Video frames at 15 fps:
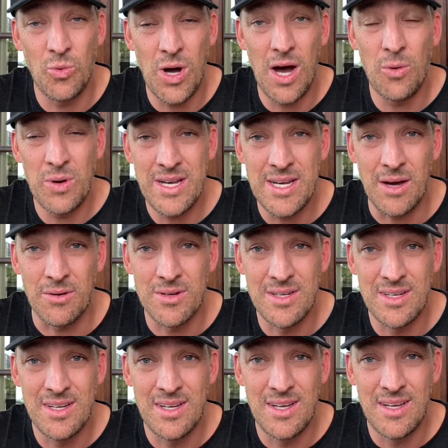a window.
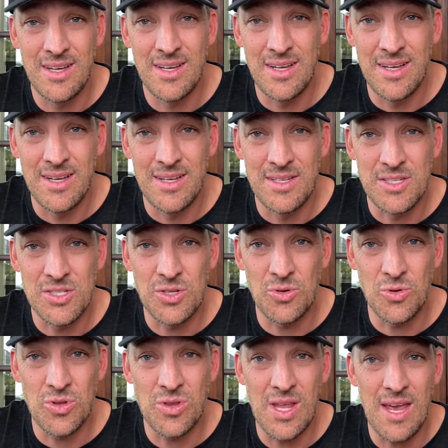
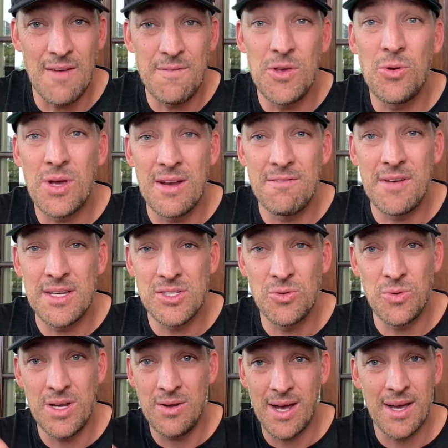So if you can face a
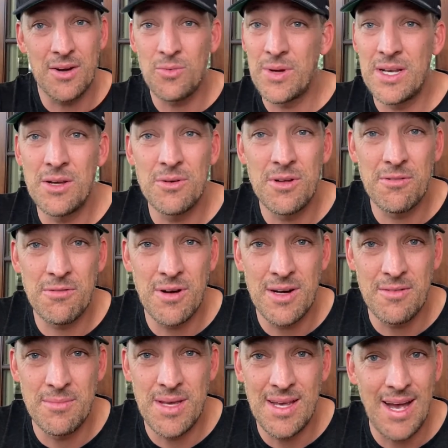window, I got a window in
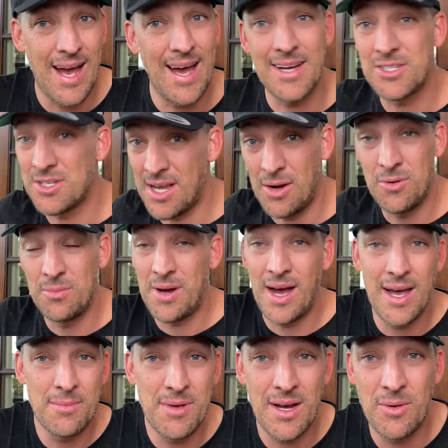front of me, I actually got one
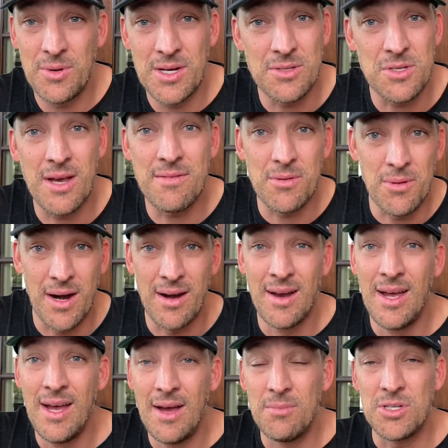behind me, I got windows everywhere,
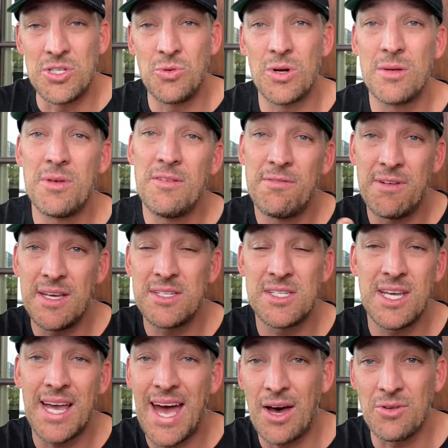but you wanna be
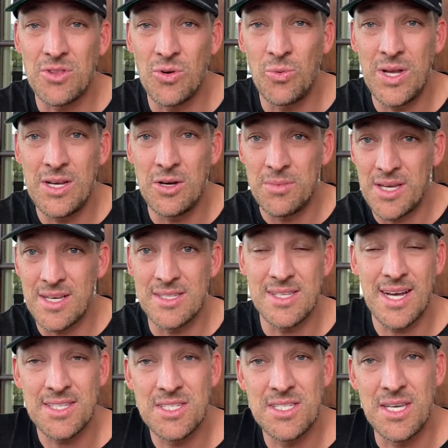facing out the window because
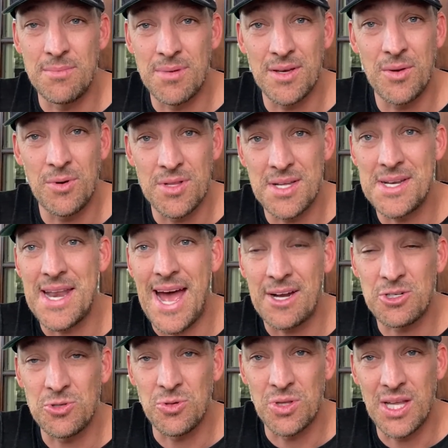that's typically where the
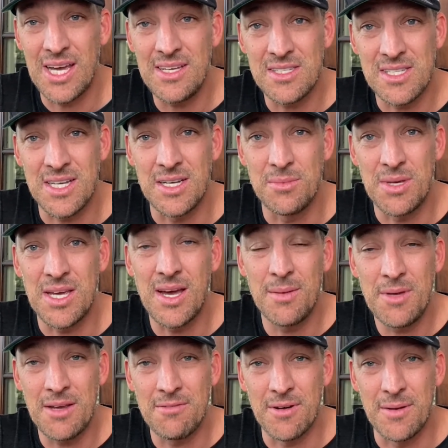natural light's gonna be
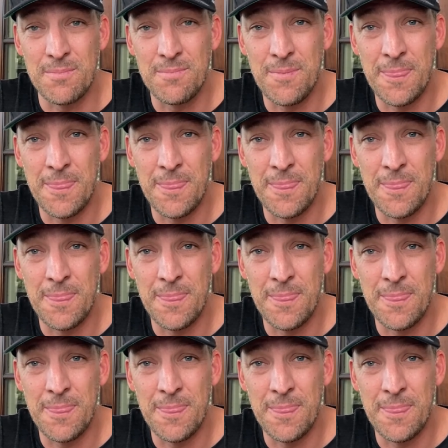coming from.